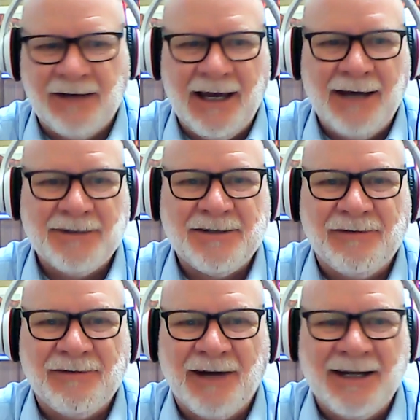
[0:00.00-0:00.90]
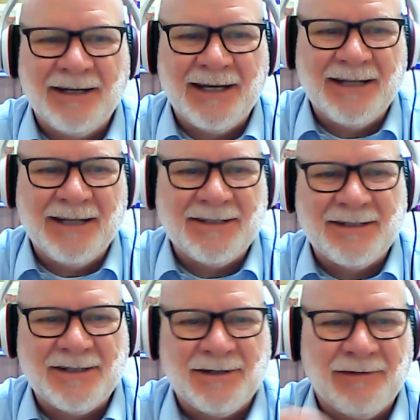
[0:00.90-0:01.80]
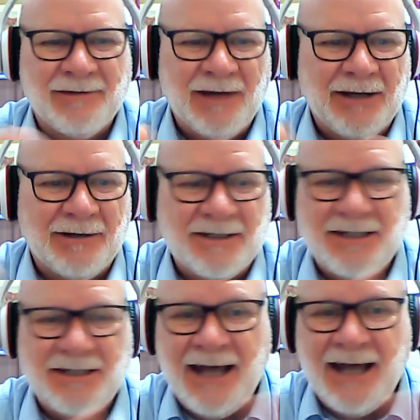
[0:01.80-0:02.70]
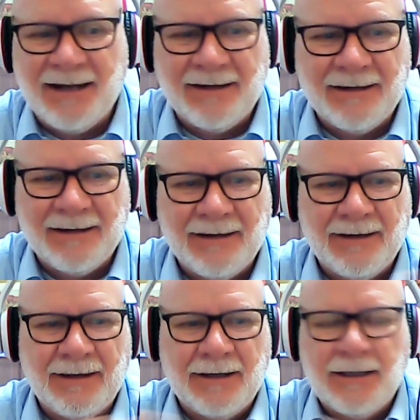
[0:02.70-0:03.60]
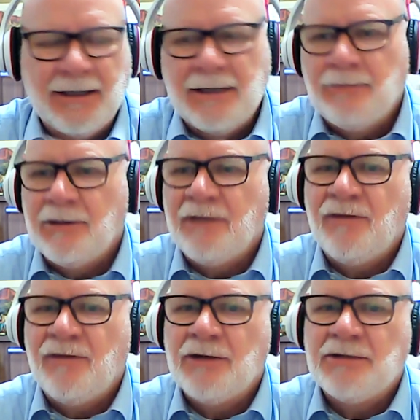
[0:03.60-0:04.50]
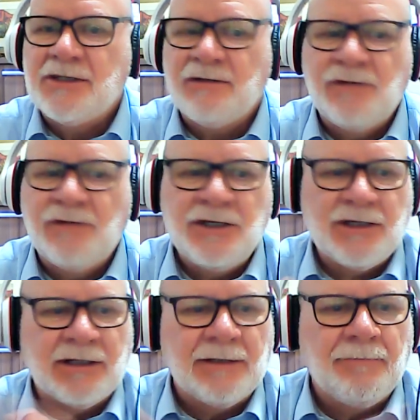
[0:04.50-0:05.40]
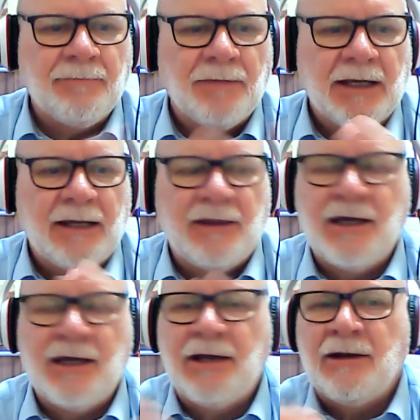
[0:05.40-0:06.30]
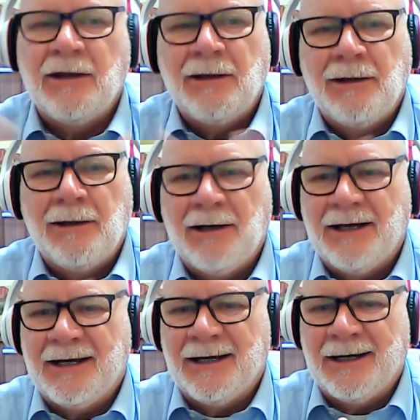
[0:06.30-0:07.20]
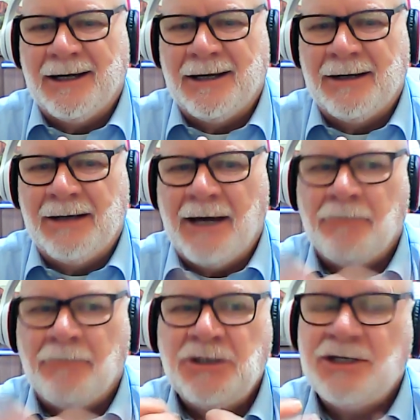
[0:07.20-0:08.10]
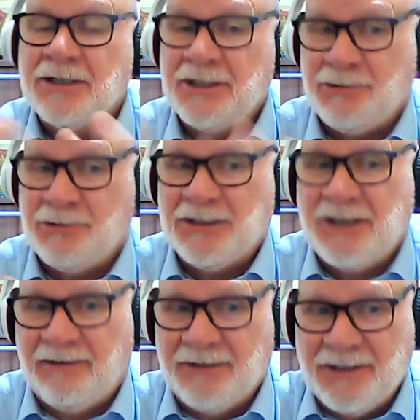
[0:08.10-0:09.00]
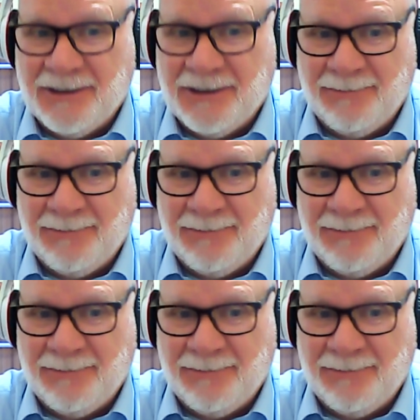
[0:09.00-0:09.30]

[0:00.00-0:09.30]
house divided against itself cannot stand. Well, if there is division, then our mission is what suffers.